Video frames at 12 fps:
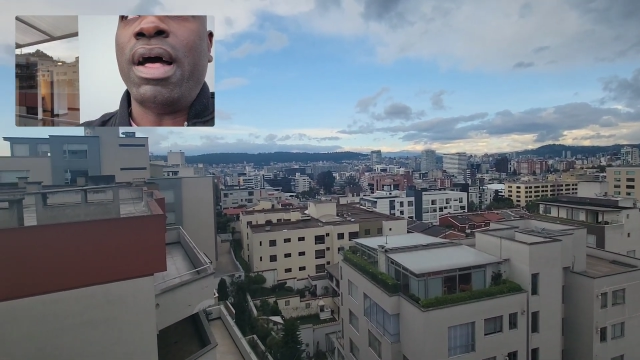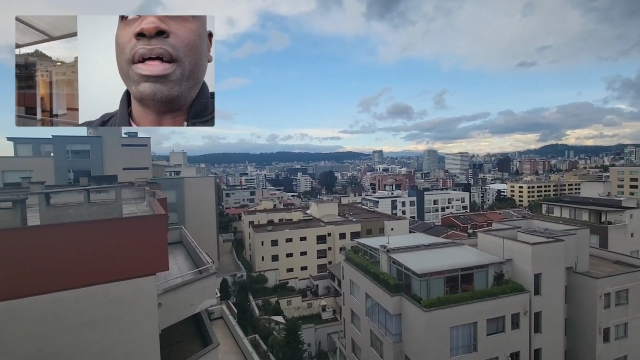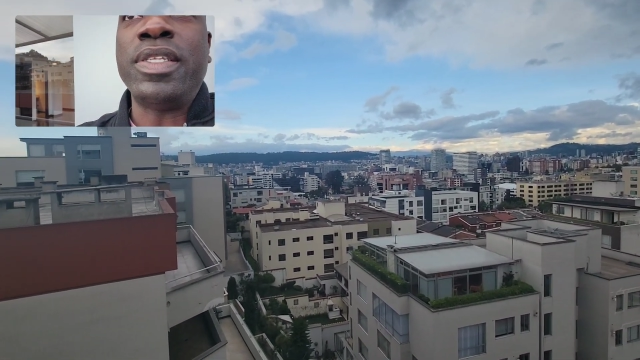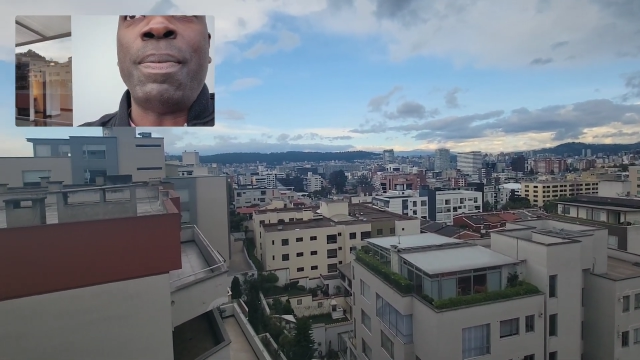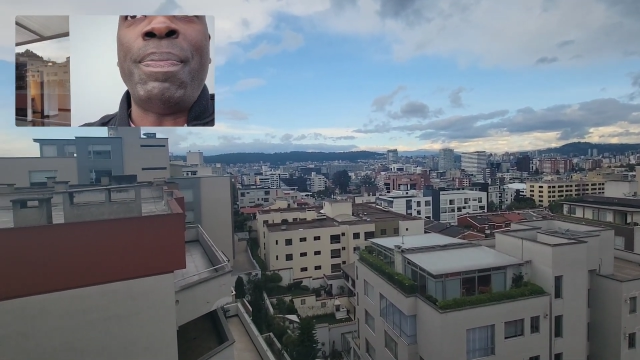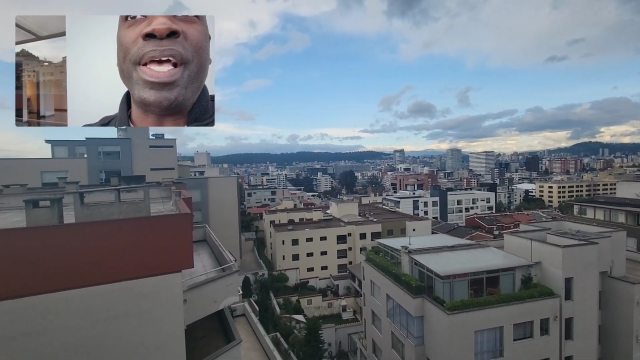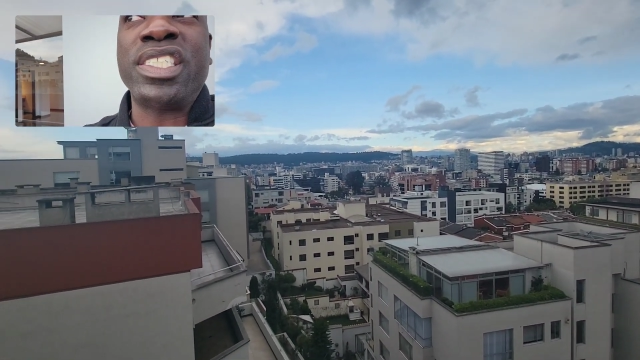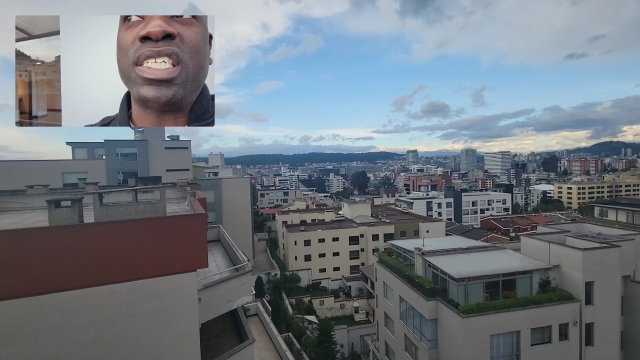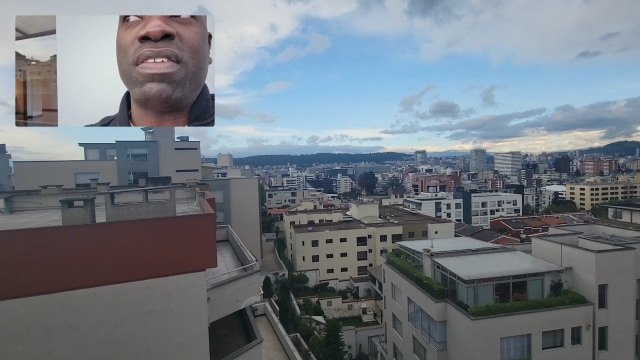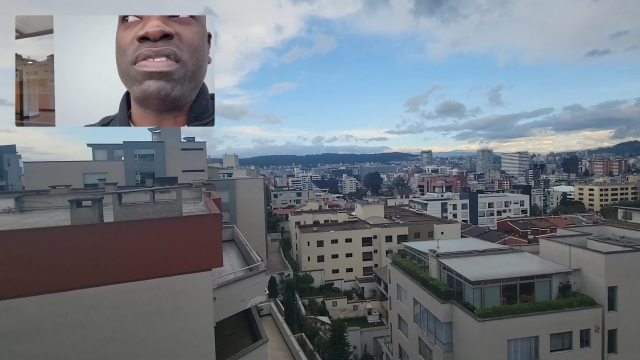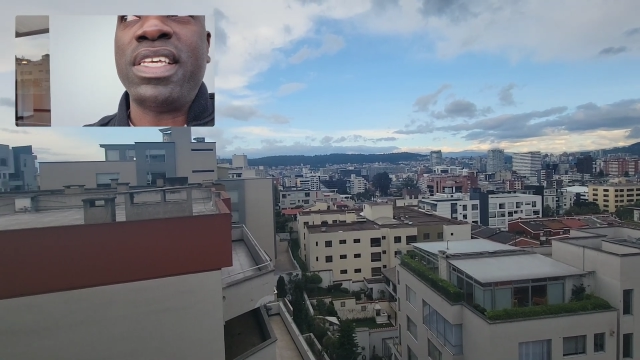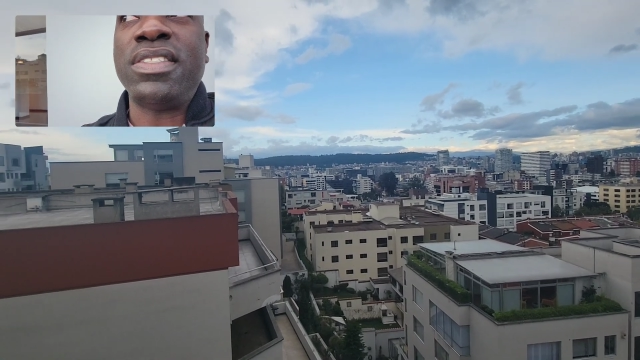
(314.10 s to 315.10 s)
depiction
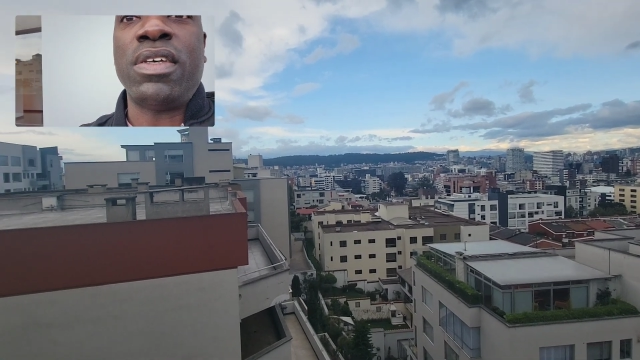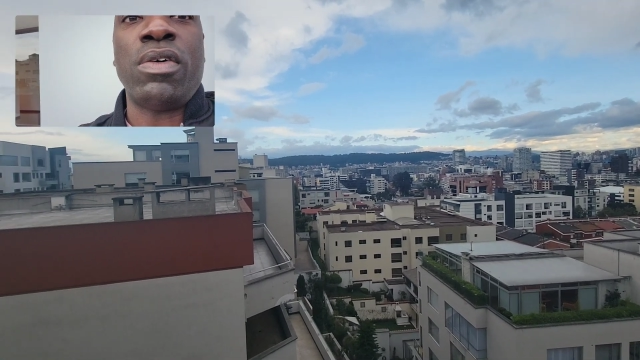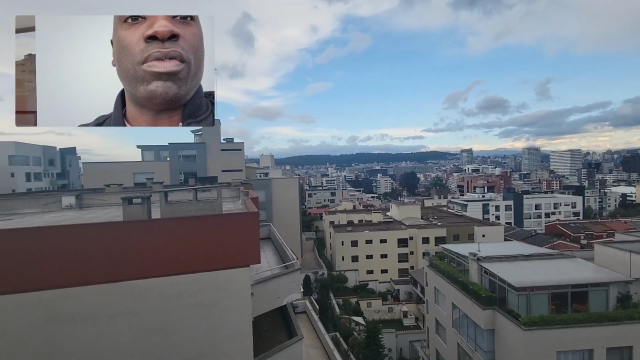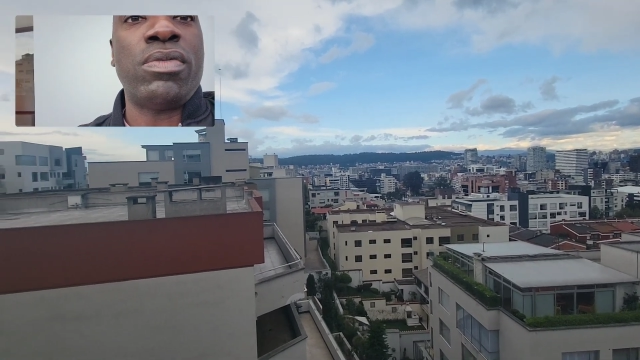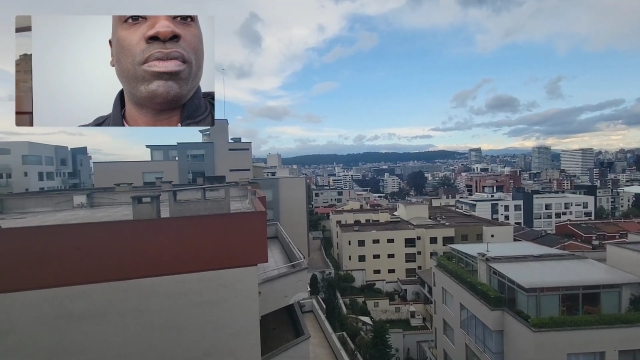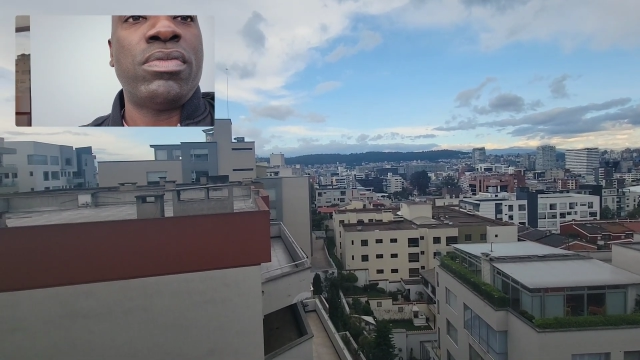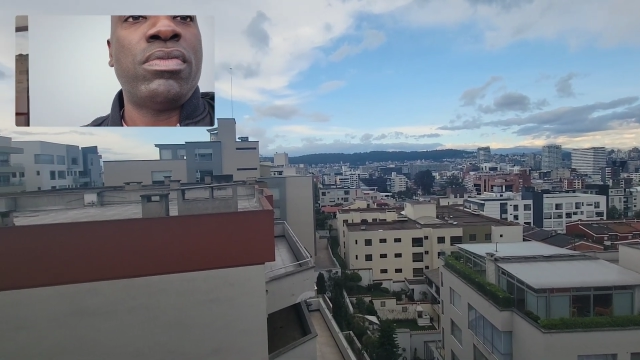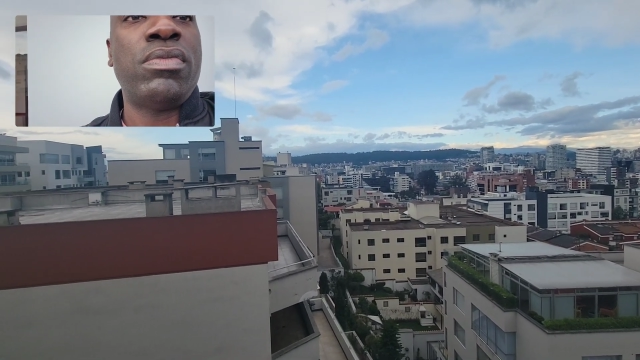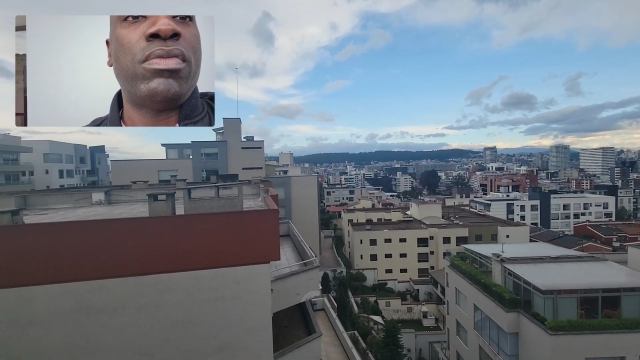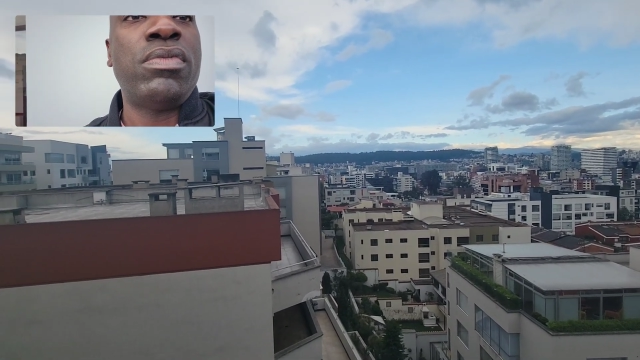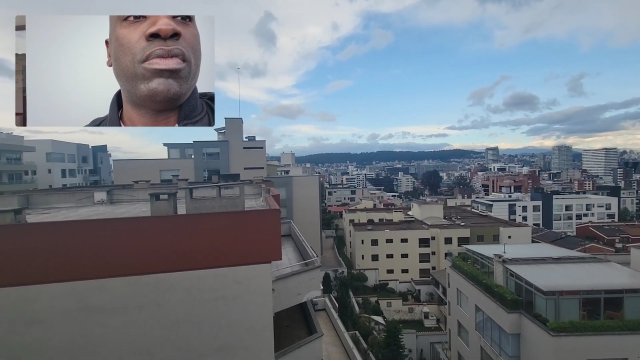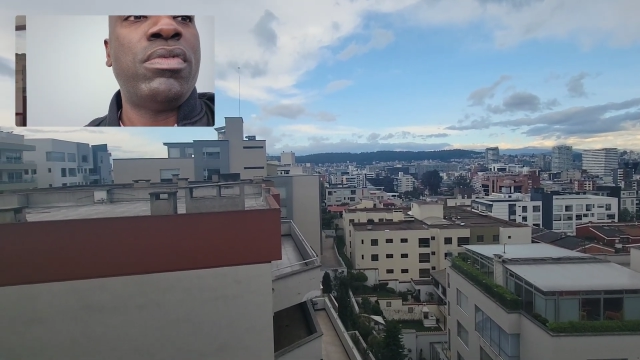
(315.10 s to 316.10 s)
of Quito.
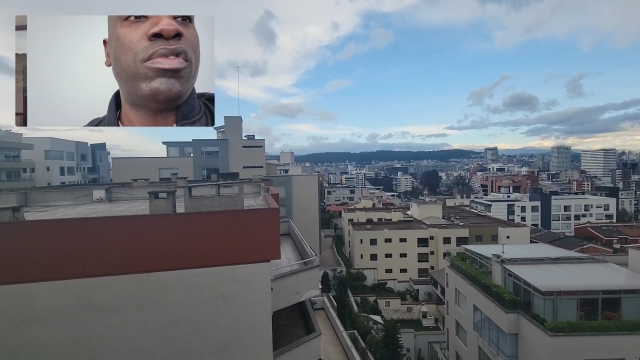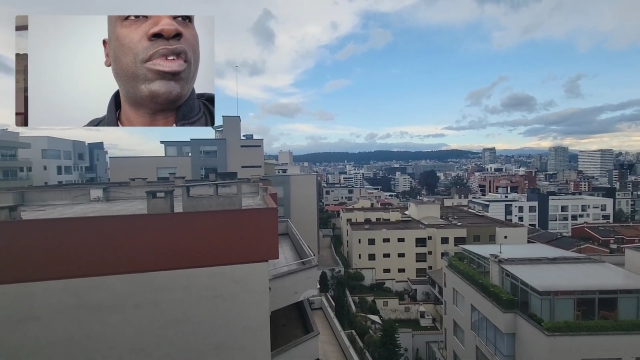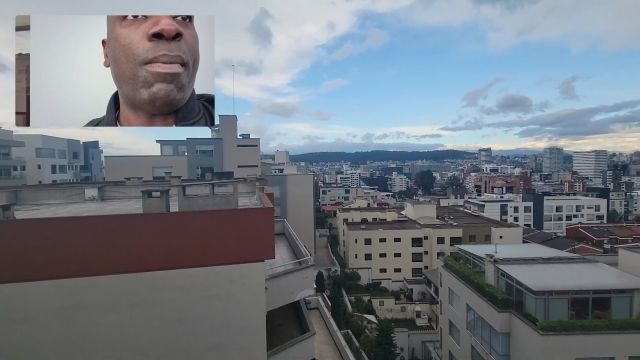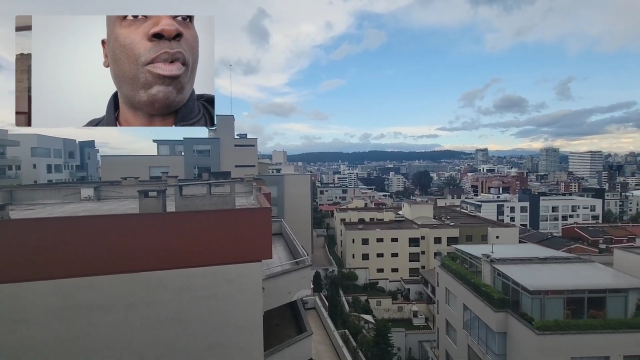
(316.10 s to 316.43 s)
So I'm